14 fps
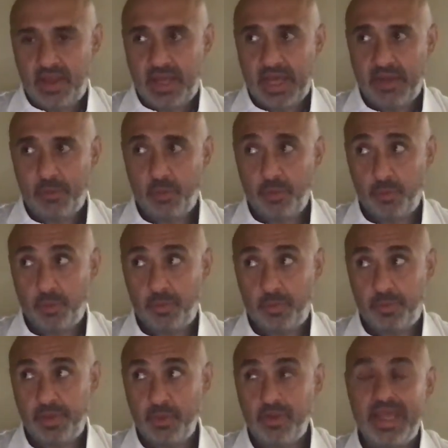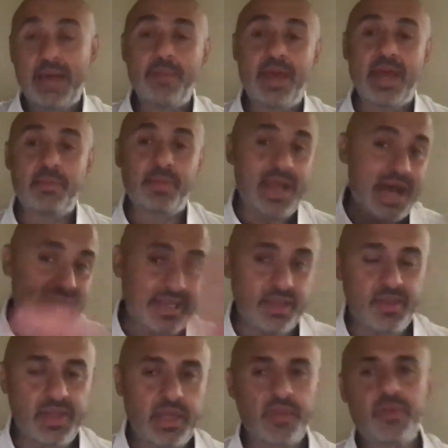been with that man behind the
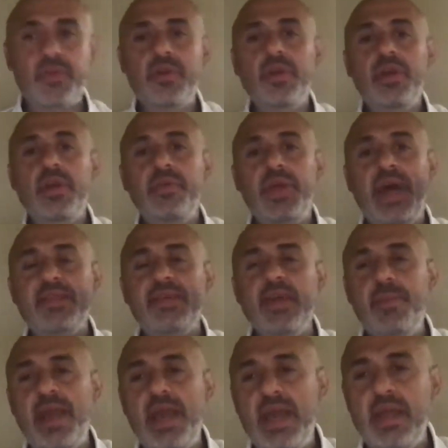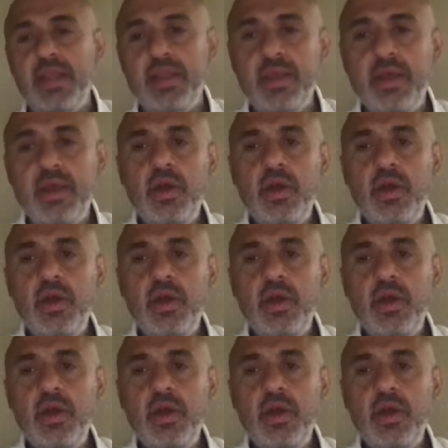scenes. That's a man